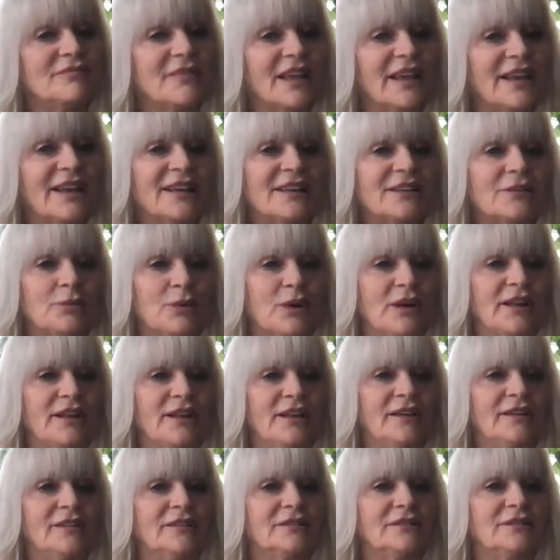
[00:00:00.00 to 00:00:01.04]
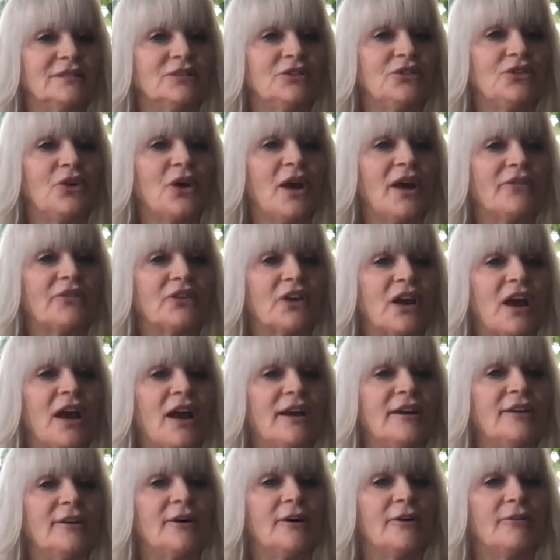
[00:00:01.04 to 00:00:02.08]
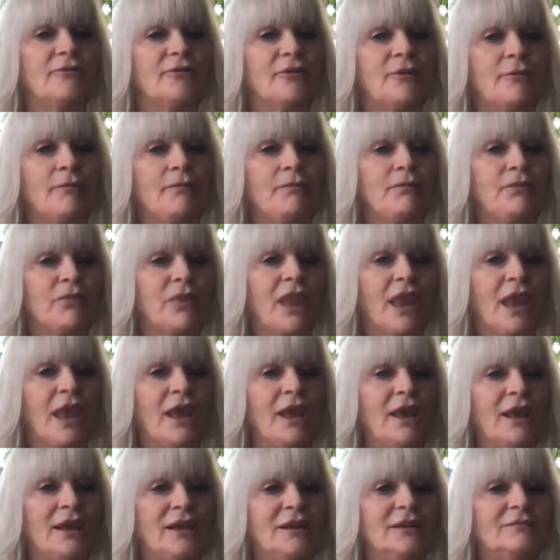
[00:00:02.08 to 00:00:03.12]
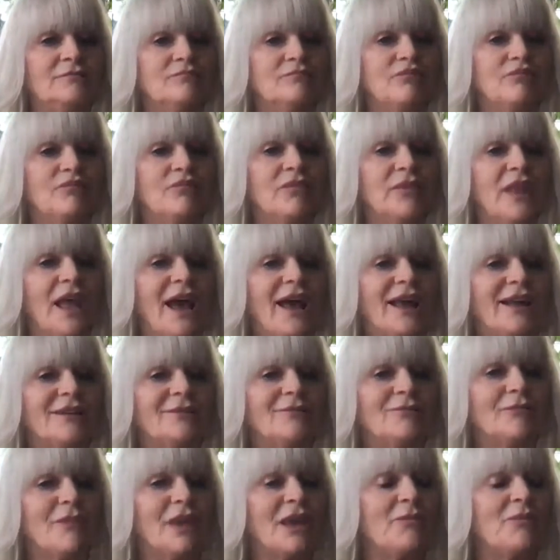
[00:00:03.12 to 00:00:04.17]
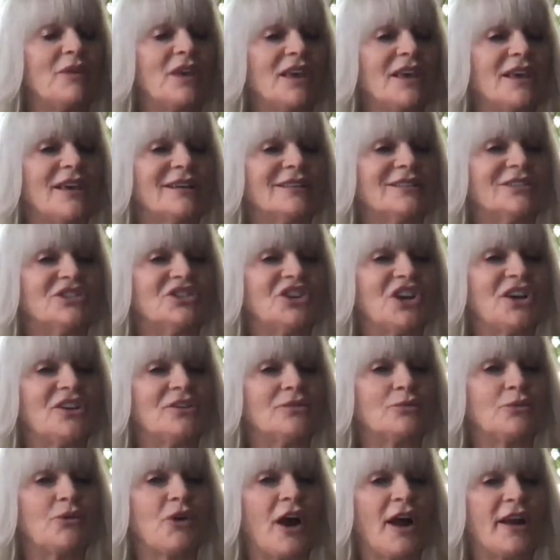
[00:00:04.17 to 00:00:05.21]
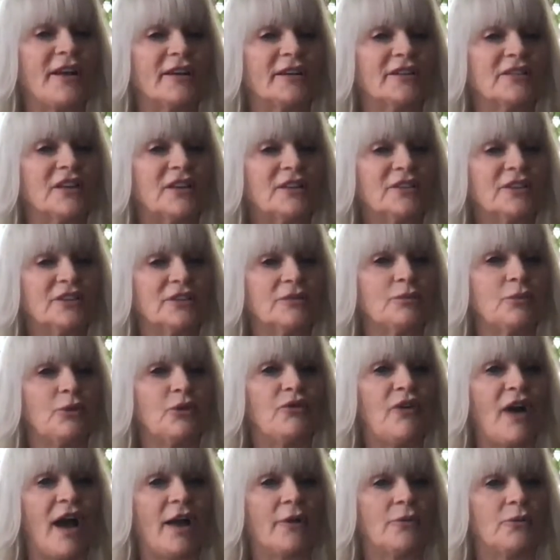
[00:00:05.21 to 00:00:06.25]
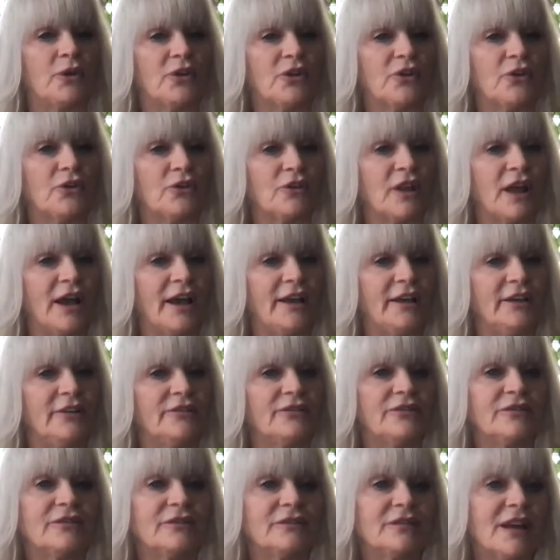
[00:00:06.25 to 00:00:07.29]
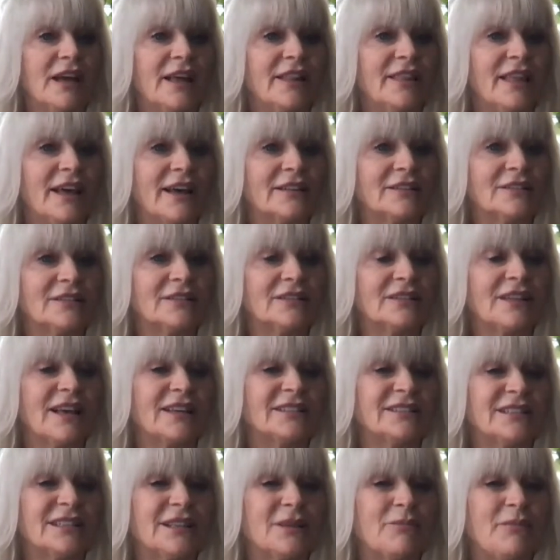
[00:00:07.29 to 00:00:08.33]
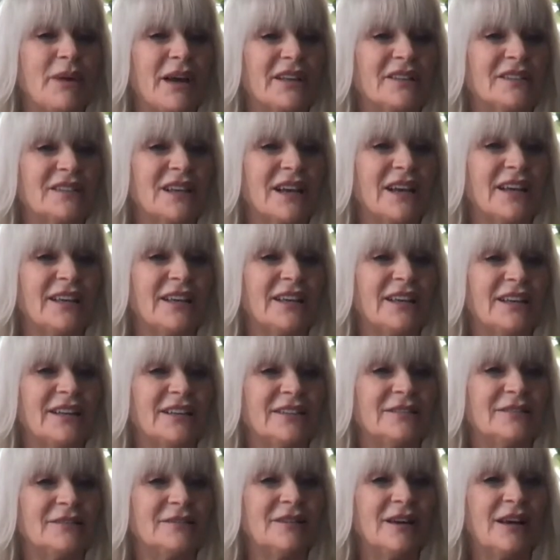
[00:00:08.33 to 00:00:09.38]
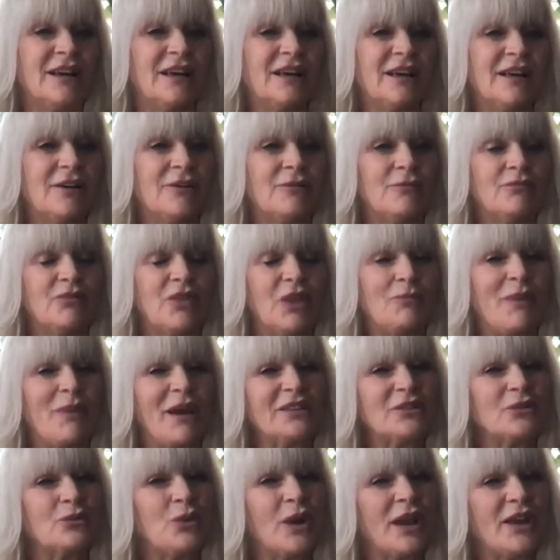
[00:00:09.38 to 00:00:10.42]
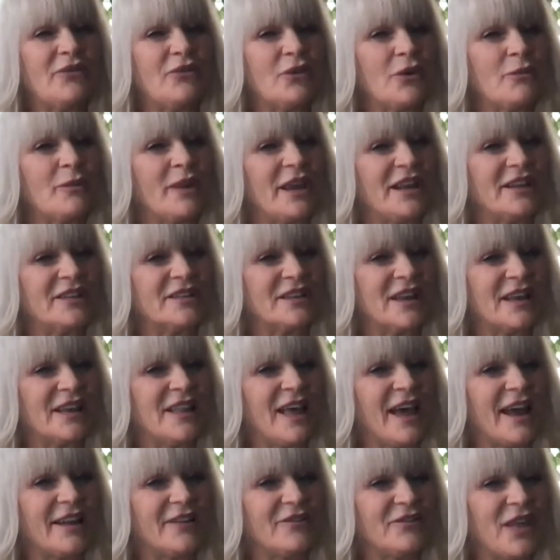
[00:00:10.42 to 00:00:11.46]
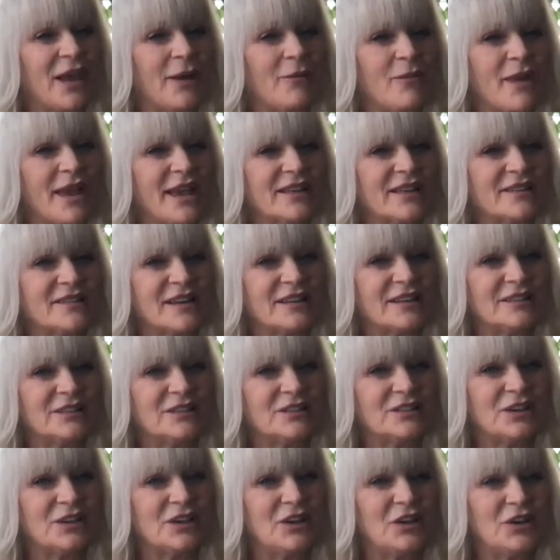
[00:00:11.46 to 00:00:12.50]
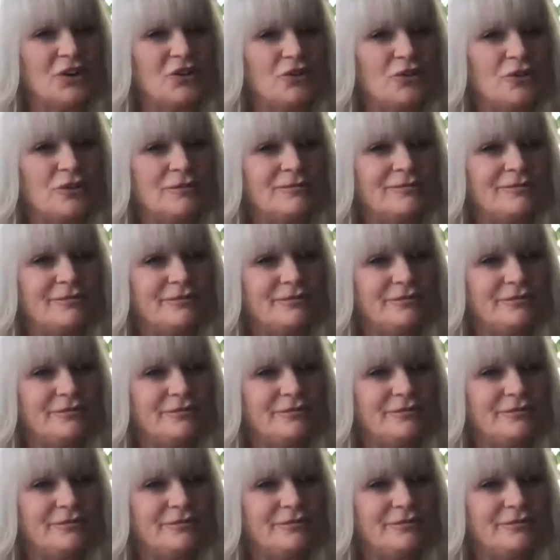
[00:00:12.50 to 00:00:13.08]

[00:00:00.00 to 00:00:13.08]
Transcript: it is what it is. You have to kind of not maybe exchange products and just move on with your life. And that's that's the best I can the best way for me to say that if that makes sense to you.